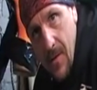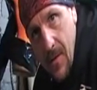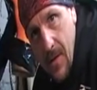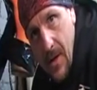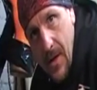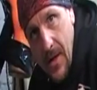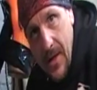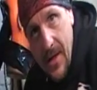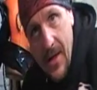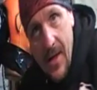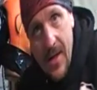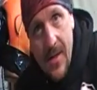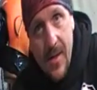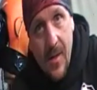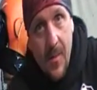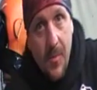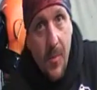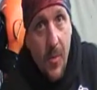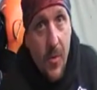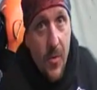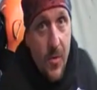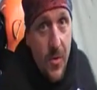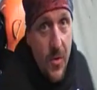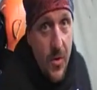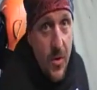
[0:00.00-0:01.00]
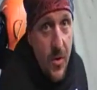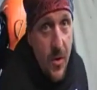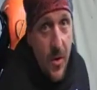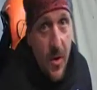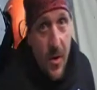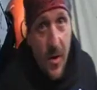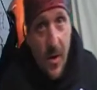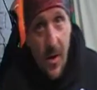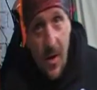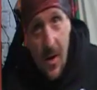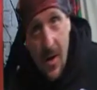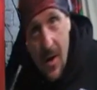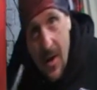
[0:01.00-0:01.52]
a kinetic
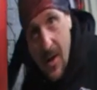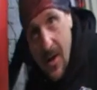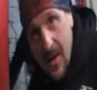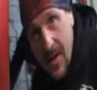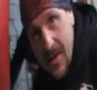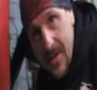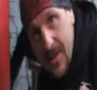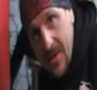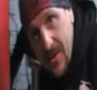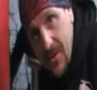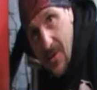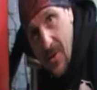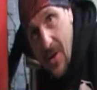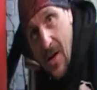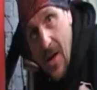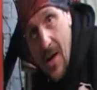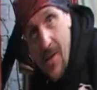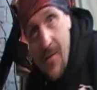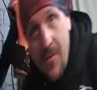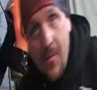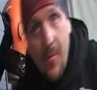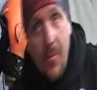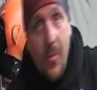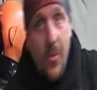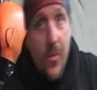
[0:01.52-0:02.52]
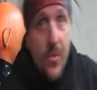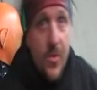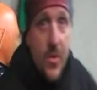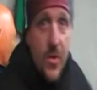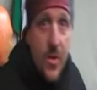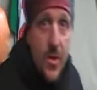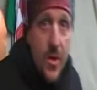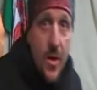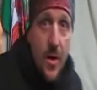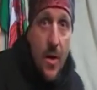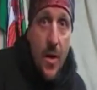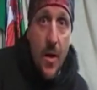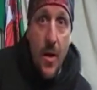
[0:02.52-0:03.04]
driving
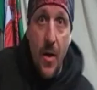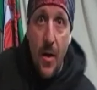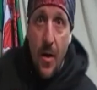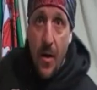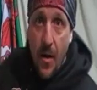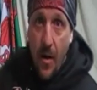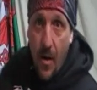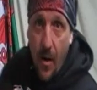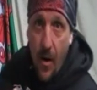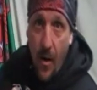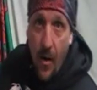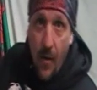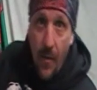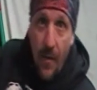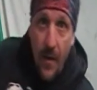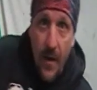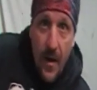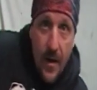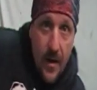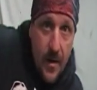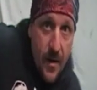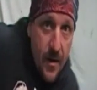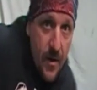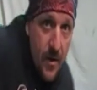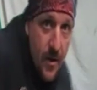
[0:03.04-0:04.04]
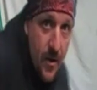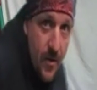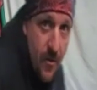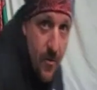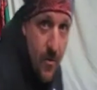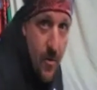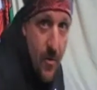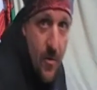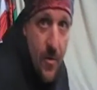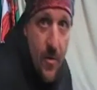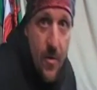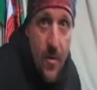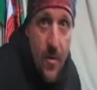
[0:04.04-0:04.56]
punch, on that curve.